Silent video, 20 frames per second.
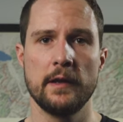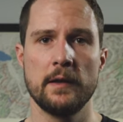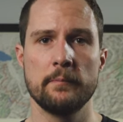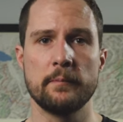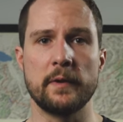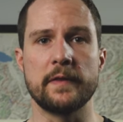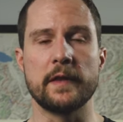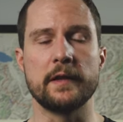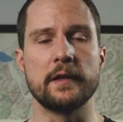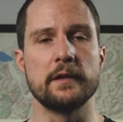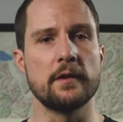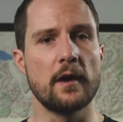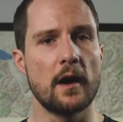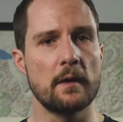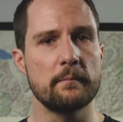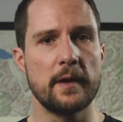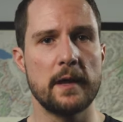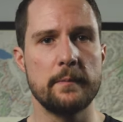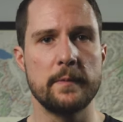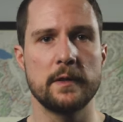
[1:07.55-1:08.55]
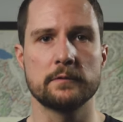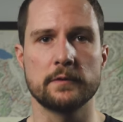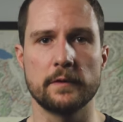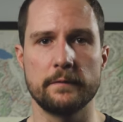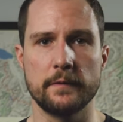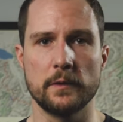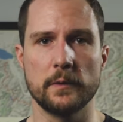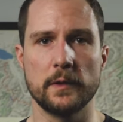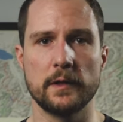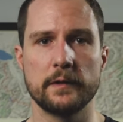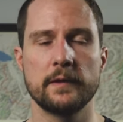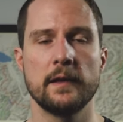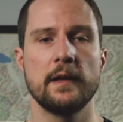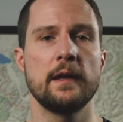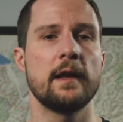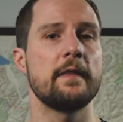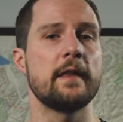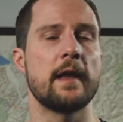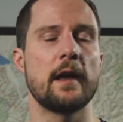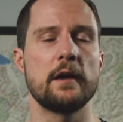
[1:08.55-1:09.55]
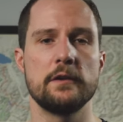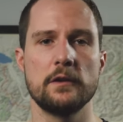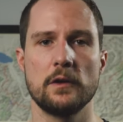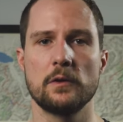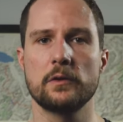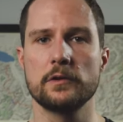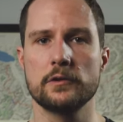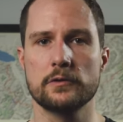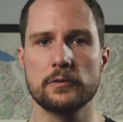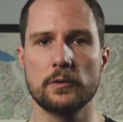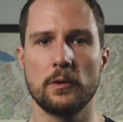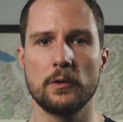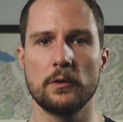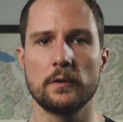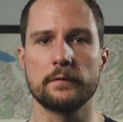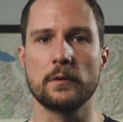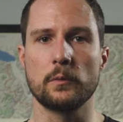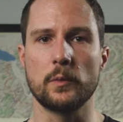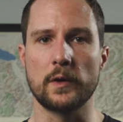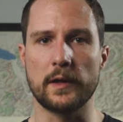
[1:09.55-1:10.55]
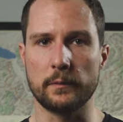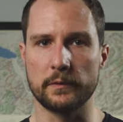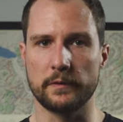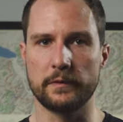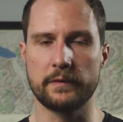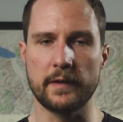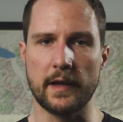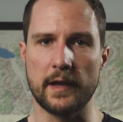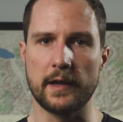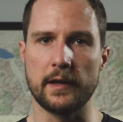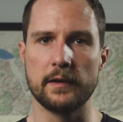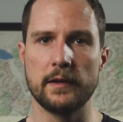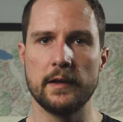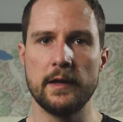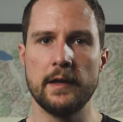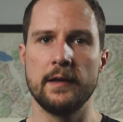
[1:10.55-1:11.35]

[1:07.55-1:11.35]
but they did not pay me to review it, and they had no control over what I would say.